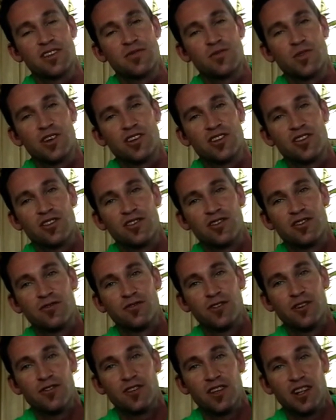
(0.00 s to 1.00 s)
switch and onto
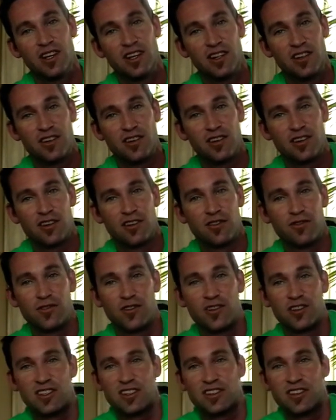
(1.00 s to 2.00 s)
50, it
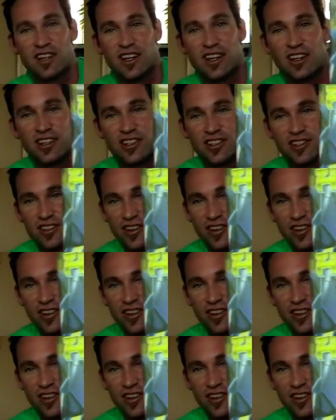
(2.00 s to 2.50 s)
converts into English,